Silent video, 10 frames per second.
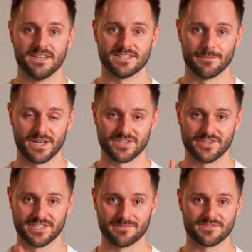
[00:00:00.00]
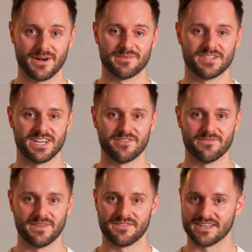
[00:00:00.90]
so make sure you subscribe to the
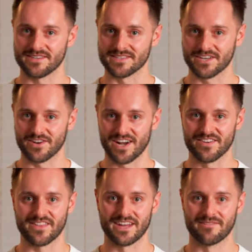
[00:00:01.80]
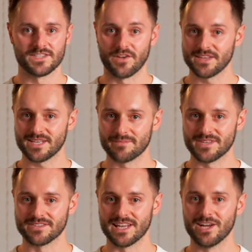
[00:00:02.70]
channel if that sounds like your kind of thing. So this
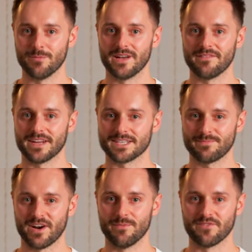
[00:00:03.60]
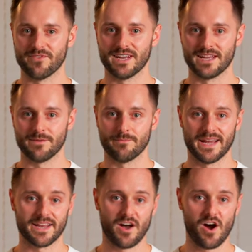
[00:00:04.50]
episode's a little bit of an experiment really,
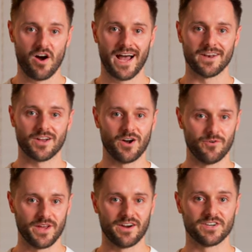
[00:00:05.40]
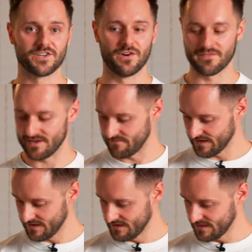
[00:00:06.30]
making a hot and a cold Irish coffee.
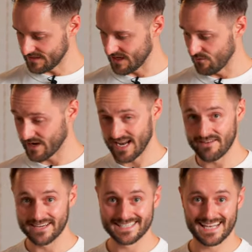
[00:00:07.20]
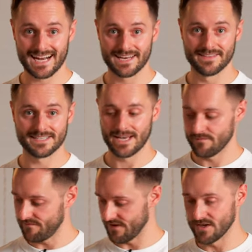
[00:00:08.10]
So we're gonna have exactly the
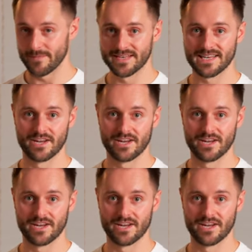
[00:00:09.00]
same fundamental